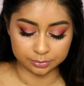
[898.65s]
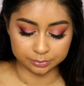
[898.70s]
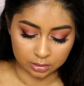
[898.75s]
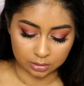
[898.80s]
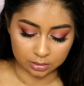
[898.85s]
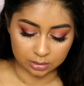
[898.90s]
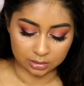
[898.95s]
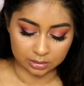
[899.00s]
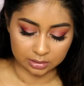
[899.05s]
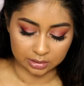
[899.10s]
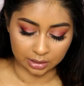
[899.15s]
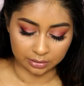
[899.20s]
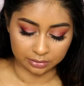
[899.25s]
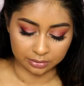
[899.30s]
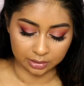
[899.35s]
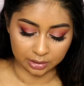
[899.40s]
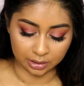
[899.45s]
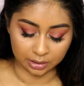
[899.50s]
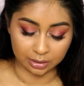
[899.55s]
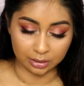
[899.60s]
This is
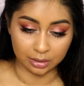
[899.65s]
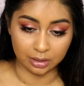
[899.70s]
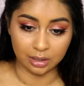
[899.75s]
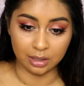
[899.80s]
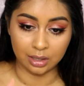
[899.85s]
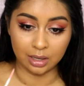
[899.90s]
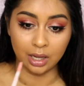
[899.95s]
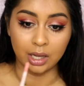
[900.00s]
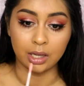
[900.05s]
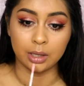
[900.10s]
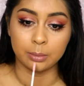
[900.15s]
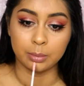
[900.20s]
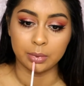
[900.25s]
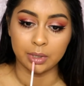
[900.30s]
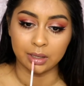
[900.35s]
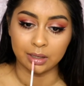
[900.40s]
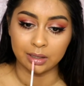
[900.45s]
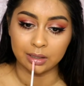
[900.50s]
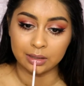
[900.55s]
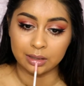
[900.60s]
definitely like a light
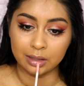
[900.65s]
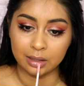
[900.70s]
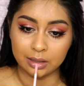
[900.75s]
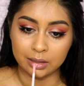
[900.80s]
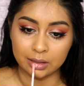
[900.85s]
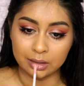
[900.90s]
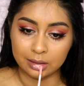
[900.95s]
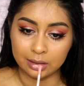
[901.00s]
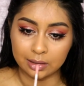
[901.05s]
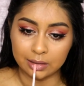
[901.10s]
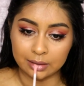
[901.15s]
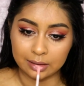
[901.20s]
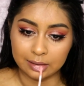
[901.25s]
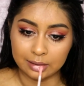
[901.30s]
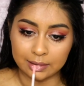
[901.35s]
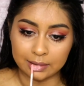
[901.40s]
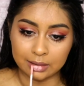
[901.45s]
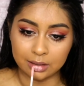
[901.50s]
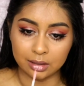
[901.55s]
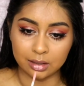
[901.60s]
pink, so I'm just going to
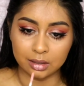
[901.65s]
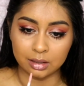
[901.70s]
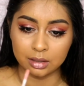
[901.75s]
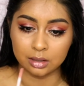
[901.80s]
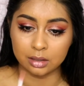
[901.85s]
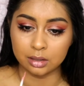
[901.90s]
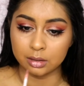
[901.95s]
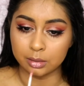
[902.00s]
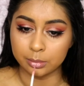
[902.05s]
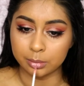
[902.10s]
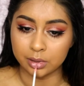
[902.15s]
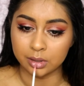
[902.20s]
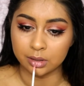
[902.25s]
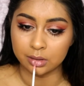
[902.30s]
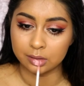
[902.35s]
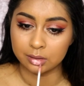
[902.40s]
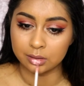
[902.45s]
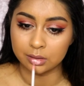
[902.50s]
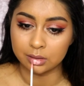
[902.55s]
hit a little bit.